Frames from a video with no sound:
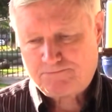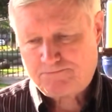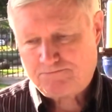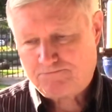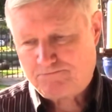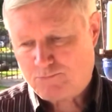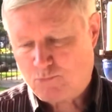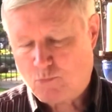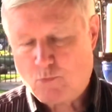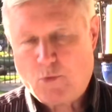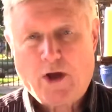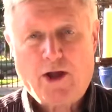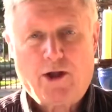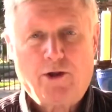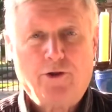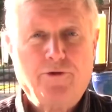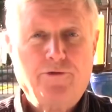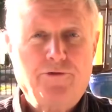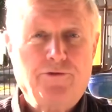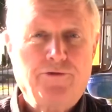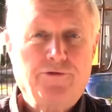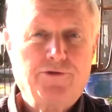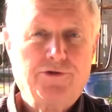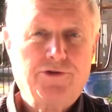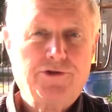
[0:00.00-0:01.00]

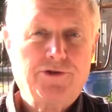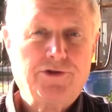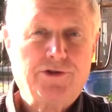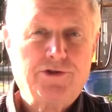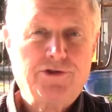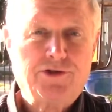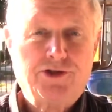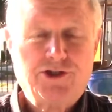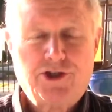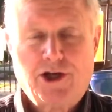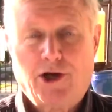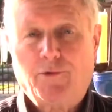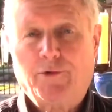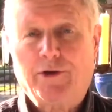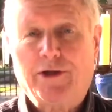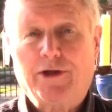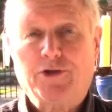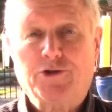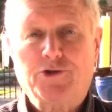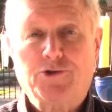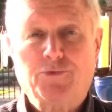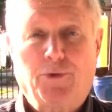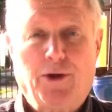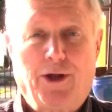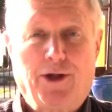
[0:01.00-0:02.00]
wealth and sharing
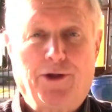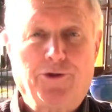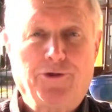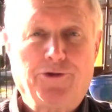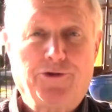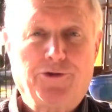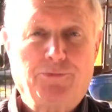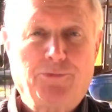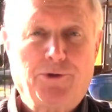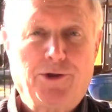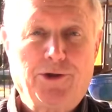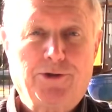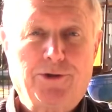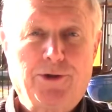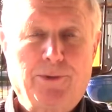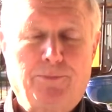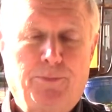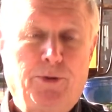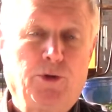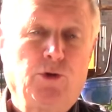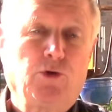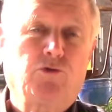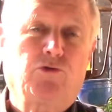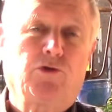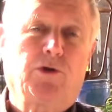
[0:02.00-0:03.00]
his wealth with the
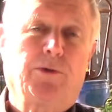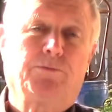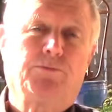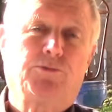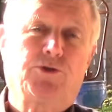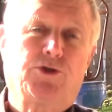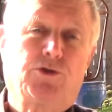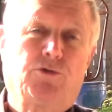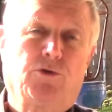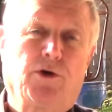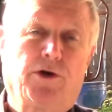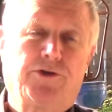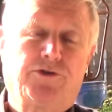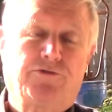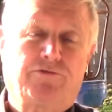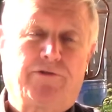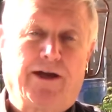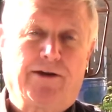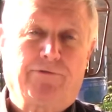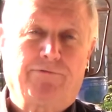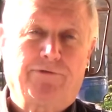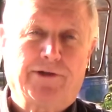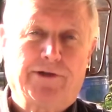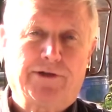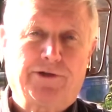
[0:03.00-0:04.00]
pilgrims who are
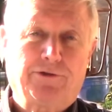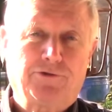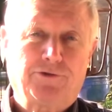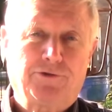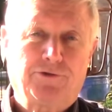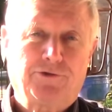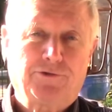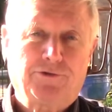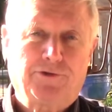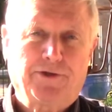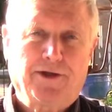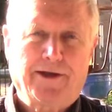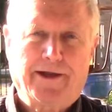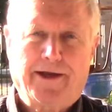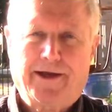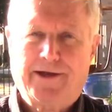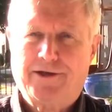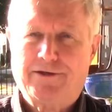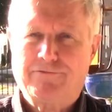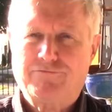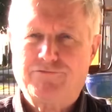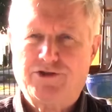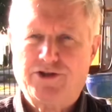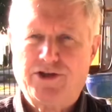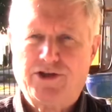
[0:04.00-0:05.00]
traveling to the
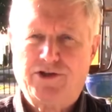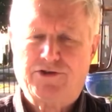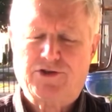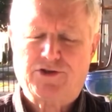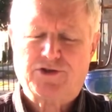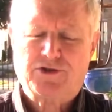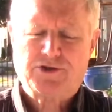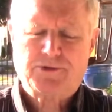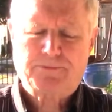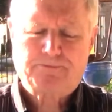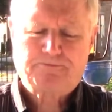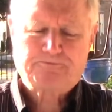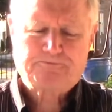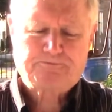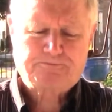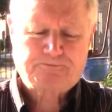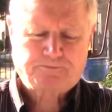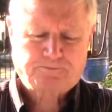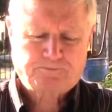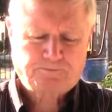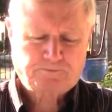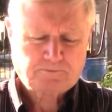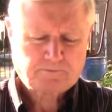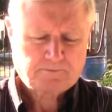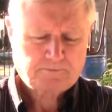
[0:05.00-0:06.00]
land of Jesus.
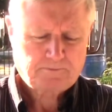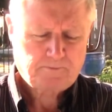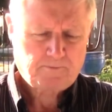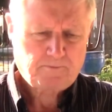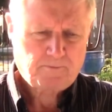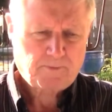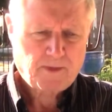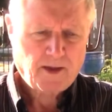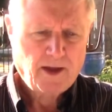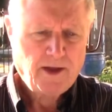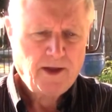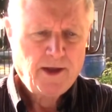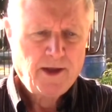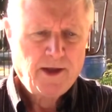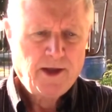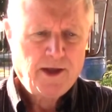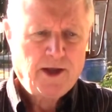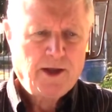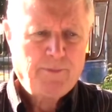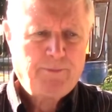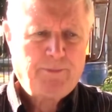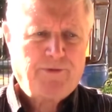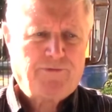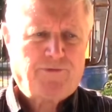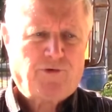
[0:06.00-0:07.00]

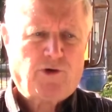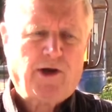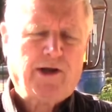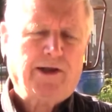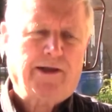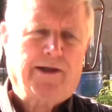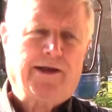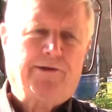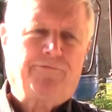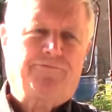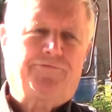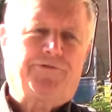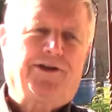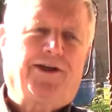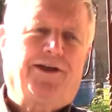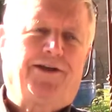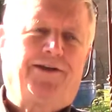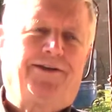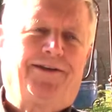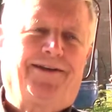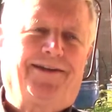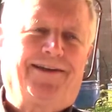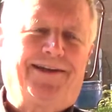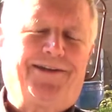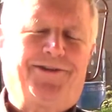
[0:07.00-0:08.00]
Before I left,
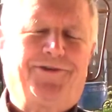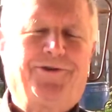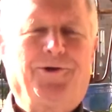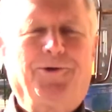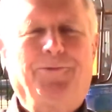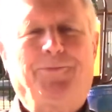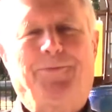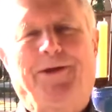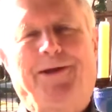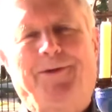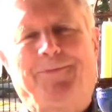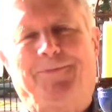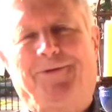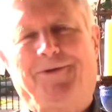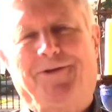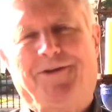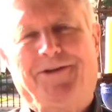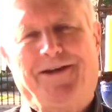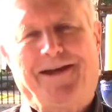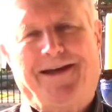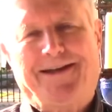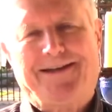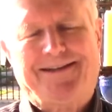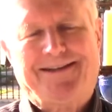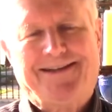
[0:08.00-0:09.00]
I told people
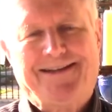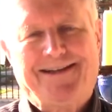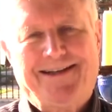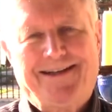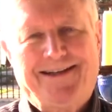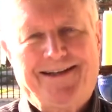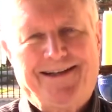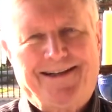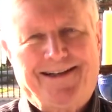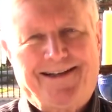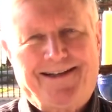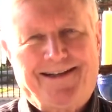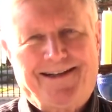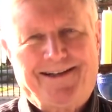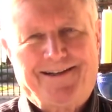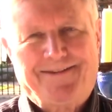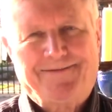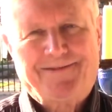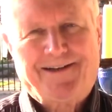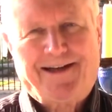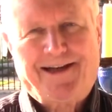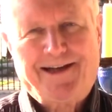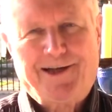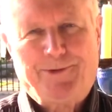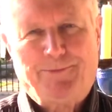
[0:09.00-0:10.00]
that
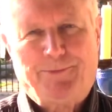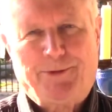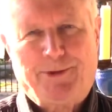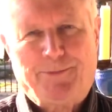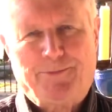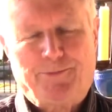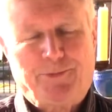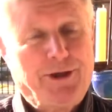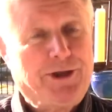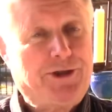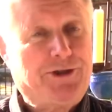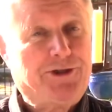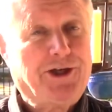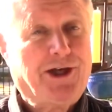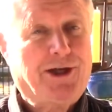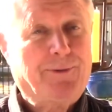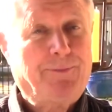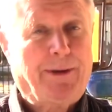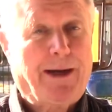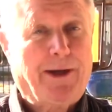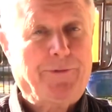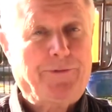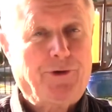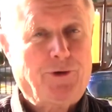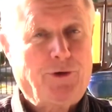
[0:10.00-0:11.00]
I had been preaching
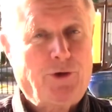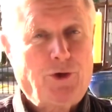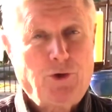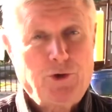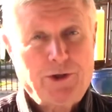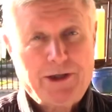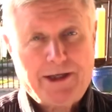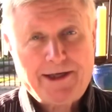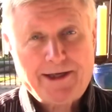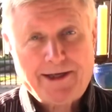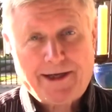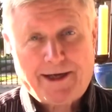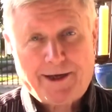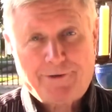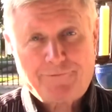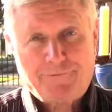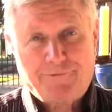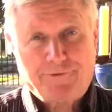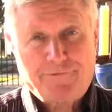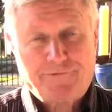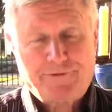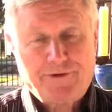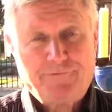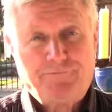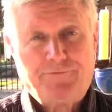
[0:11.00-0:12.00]
about the Holy Land
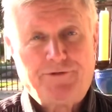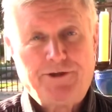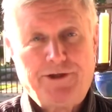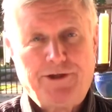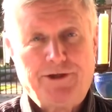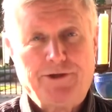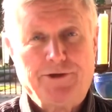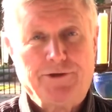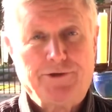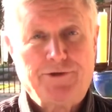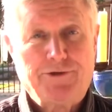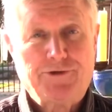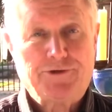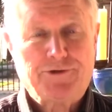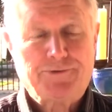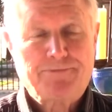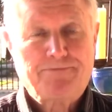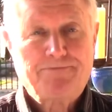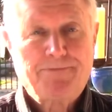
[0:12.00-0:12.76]
for 50 years,